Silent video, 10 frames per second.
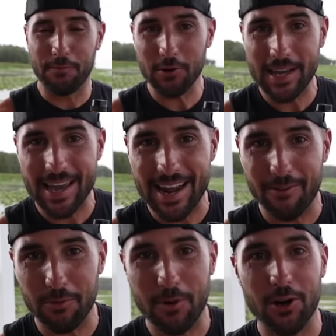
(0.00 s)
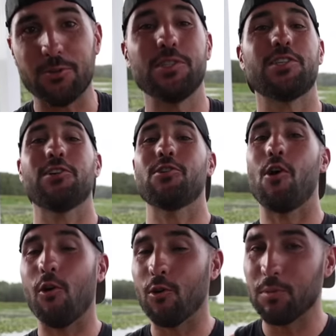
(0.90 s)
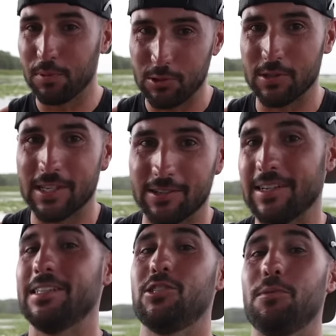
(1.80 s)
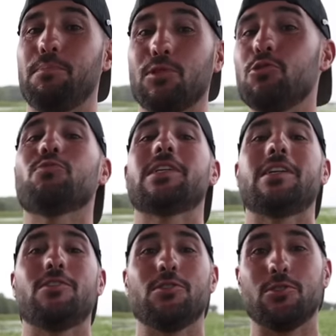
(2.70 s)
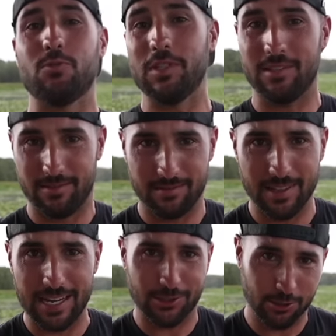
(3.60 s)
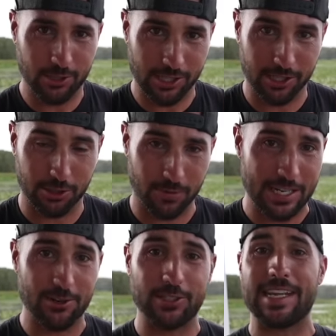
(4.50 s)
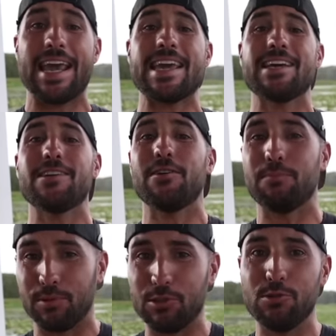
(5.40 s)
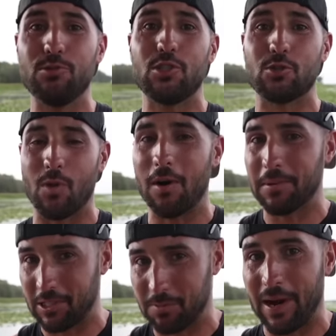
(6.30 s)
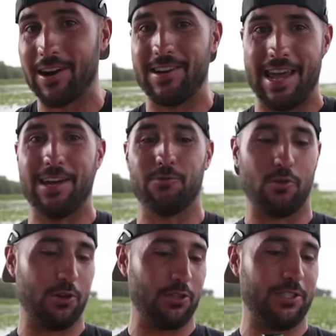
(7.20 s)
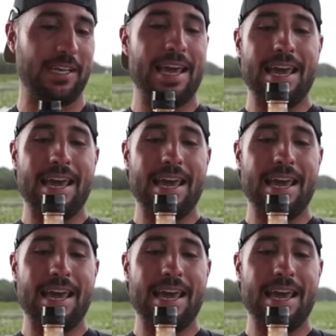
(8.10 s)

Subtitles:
48 hour mark, we turned whole bluegill into blueritos with nacho cheese Doritos and blue swamp inspired egg rolls.